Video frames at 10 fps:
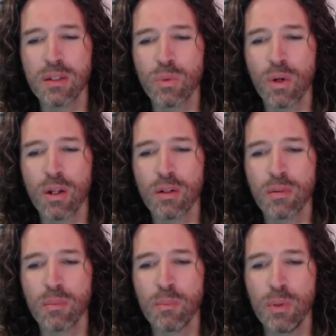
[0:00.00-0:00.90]

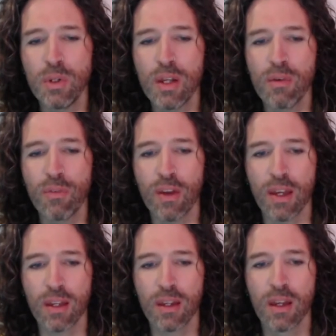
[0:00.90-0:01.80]
one,
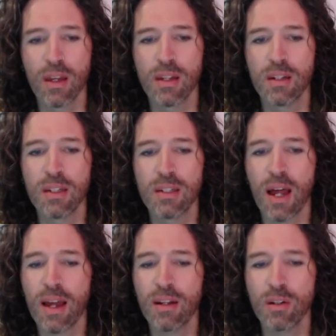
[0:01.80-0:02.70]
beatific,
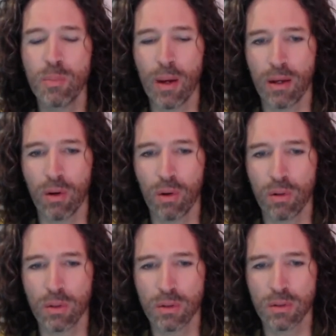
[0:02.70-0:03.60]
desired by
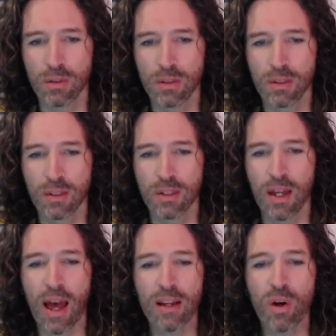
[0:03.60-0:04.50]
all,
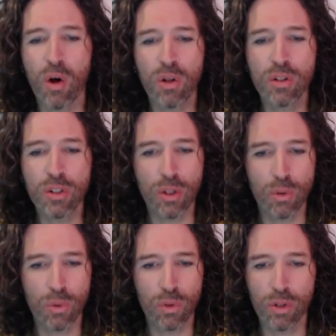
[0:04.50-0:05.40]
I call on
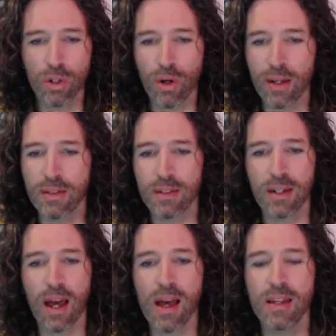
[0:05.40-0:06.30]
you to grant a
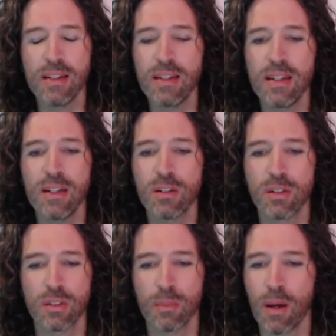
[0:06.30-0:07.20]
kind ear
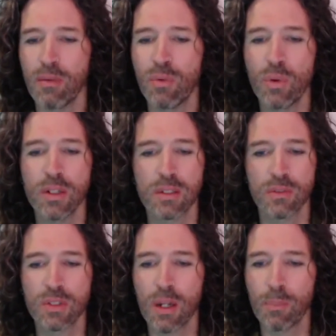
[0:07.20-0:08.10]
to my voice
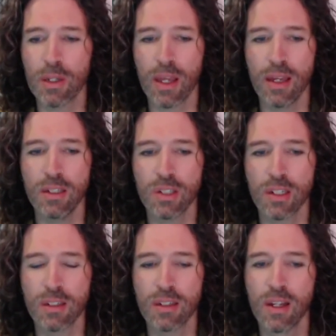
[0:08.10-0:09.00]
of
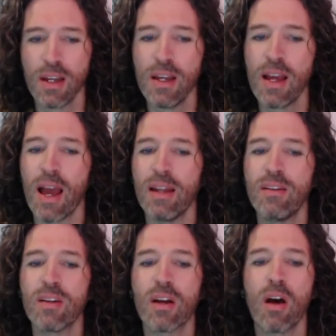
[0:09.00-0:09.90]
supplication, and
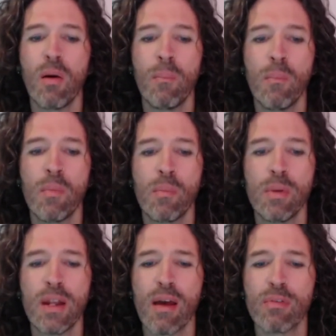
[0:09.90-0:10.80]
to come
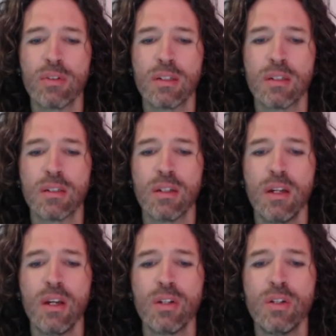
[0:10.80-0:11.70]
benevolent,
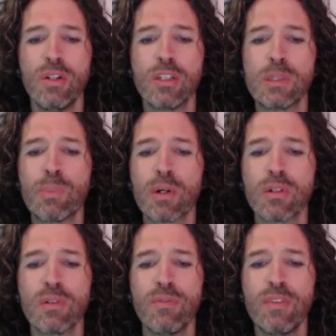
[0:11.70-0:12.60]
to
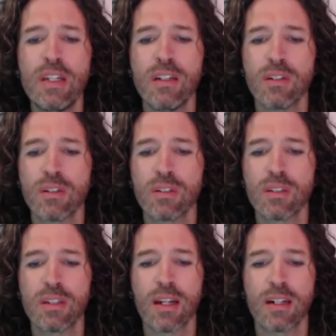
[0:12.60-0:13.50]
disperse
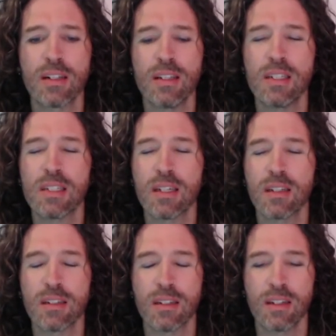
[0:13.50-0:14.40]
fears that
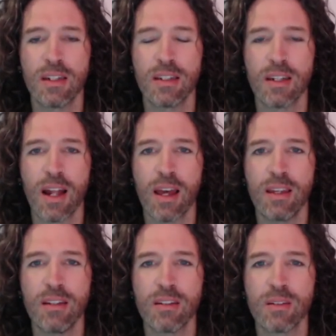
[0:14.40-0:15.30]
glisten in the night.